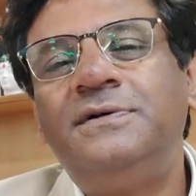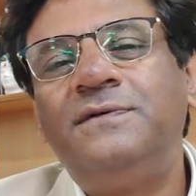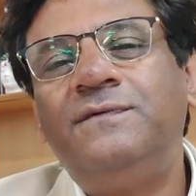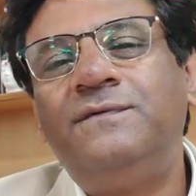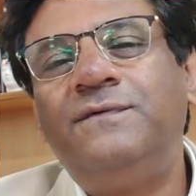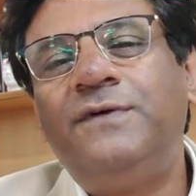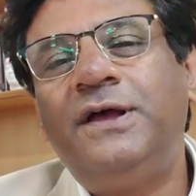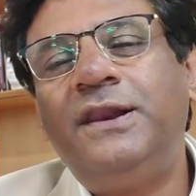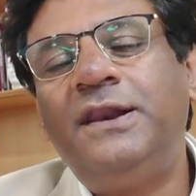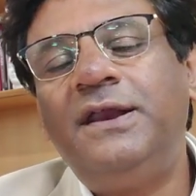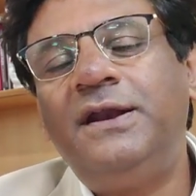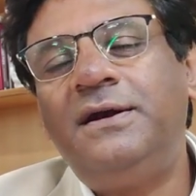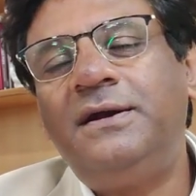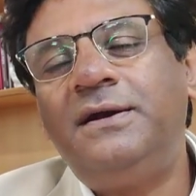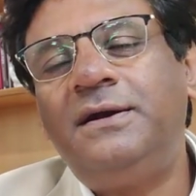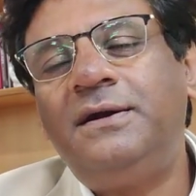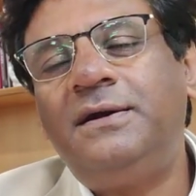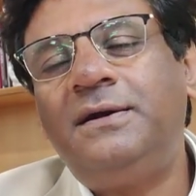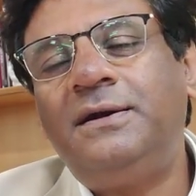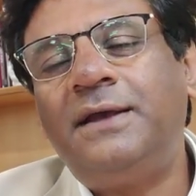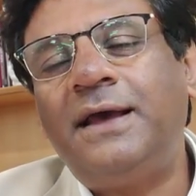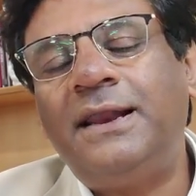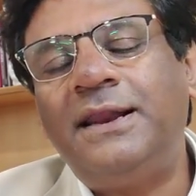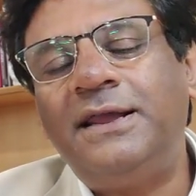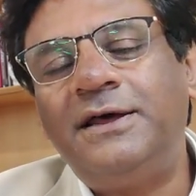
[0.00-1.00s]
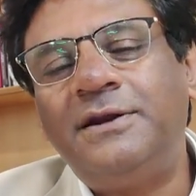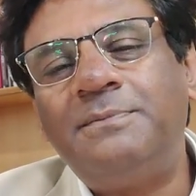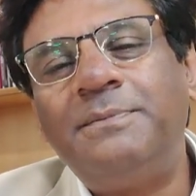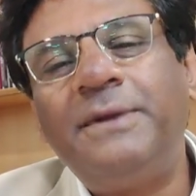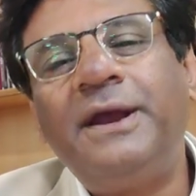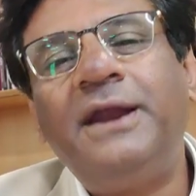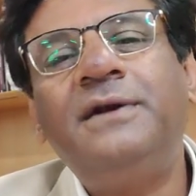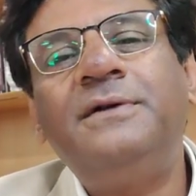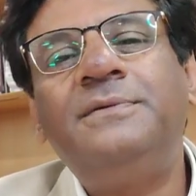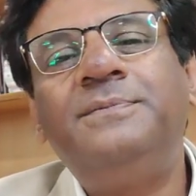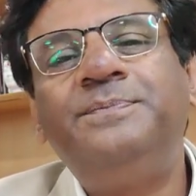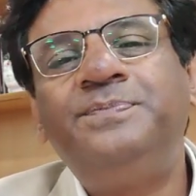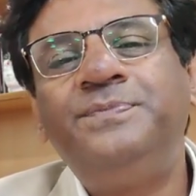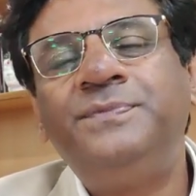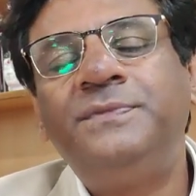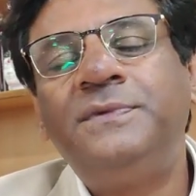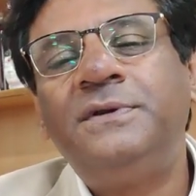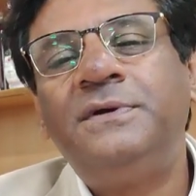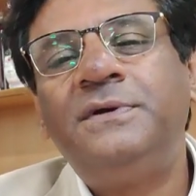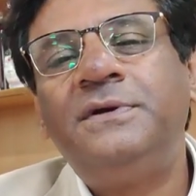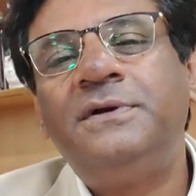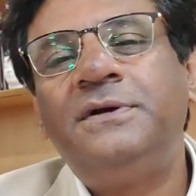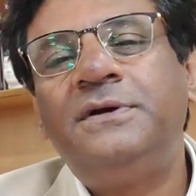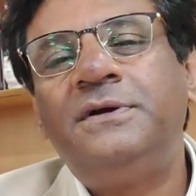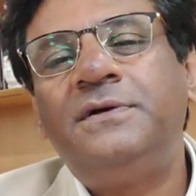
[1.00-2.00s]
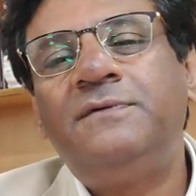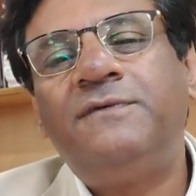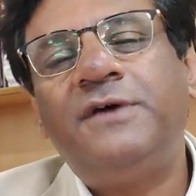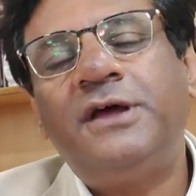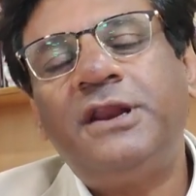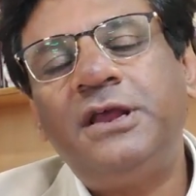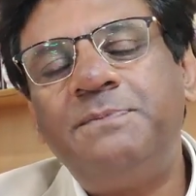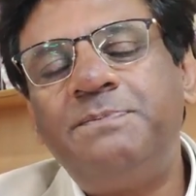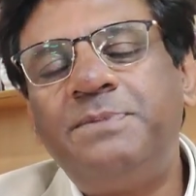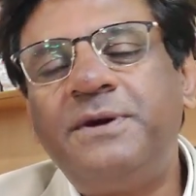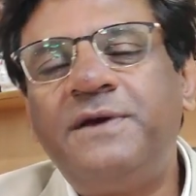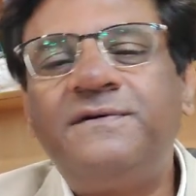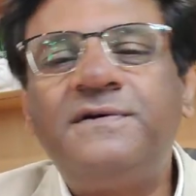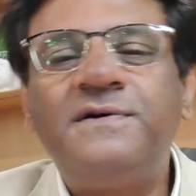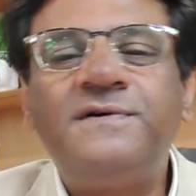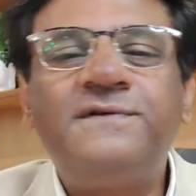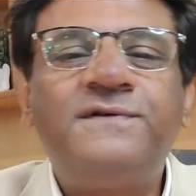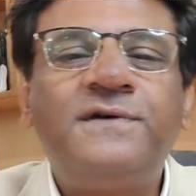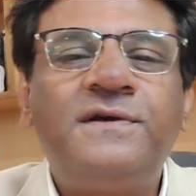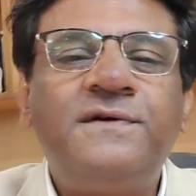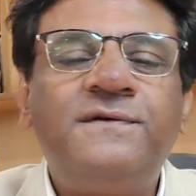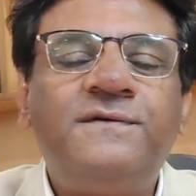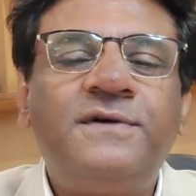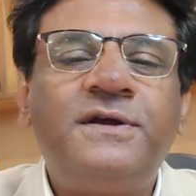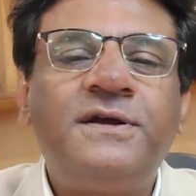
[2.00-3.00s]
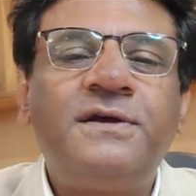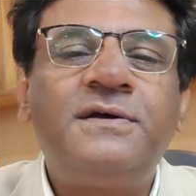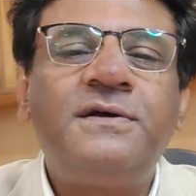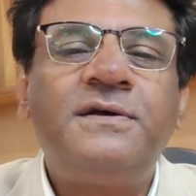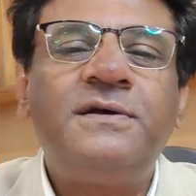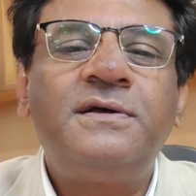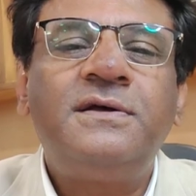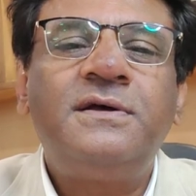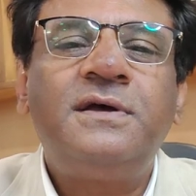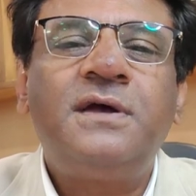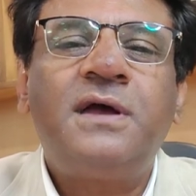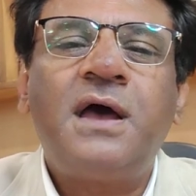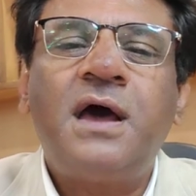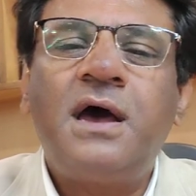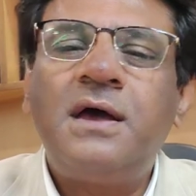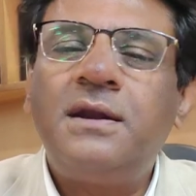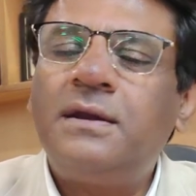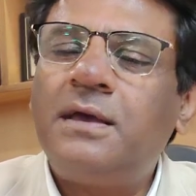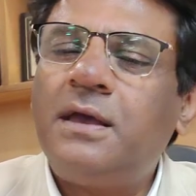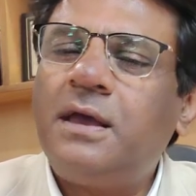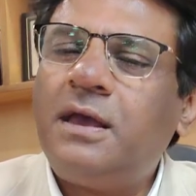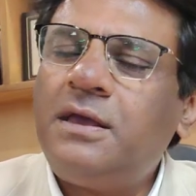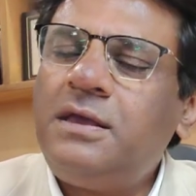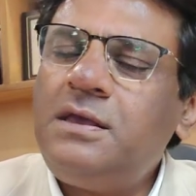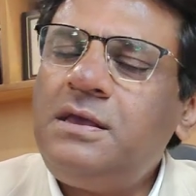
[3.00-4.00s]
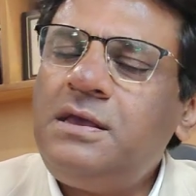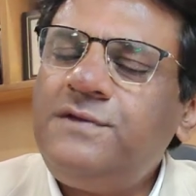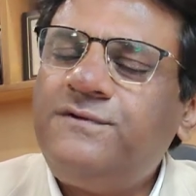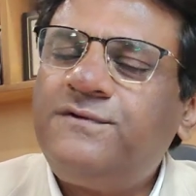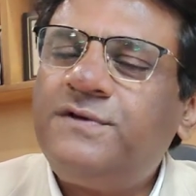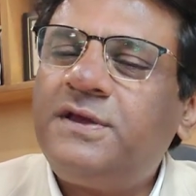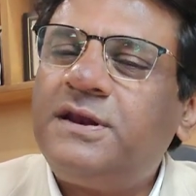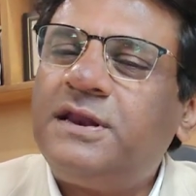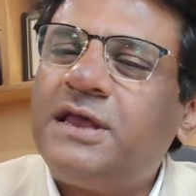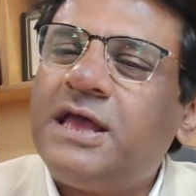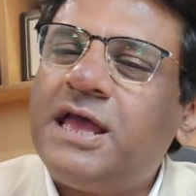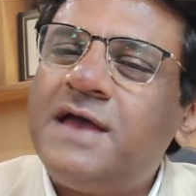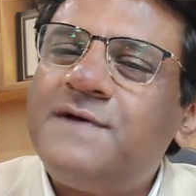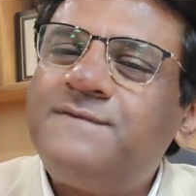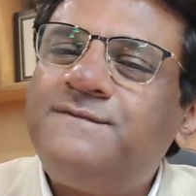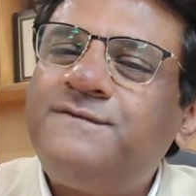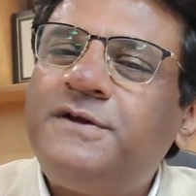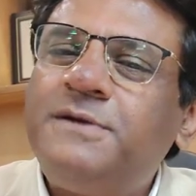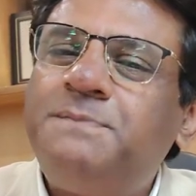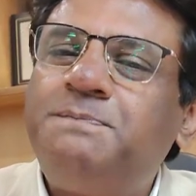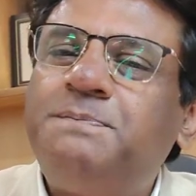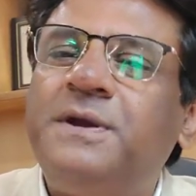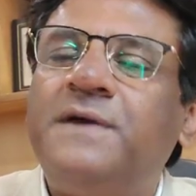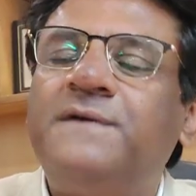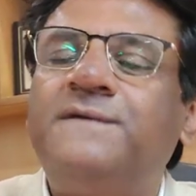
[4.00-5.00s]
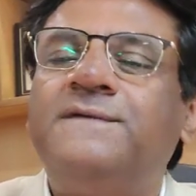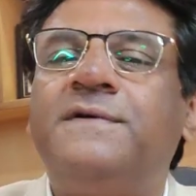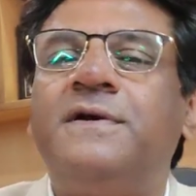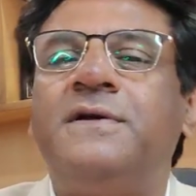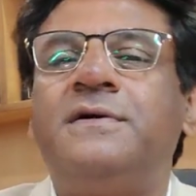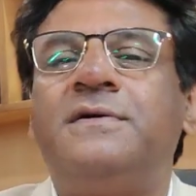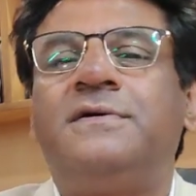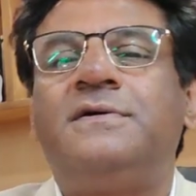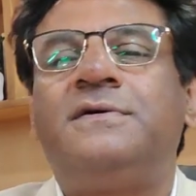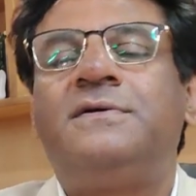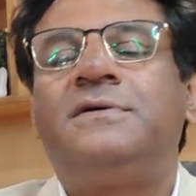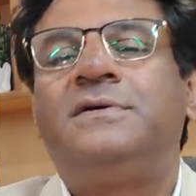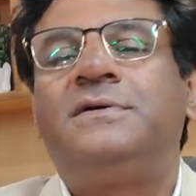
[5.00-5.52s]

very tailor-made, very patient-centric, And each and every patient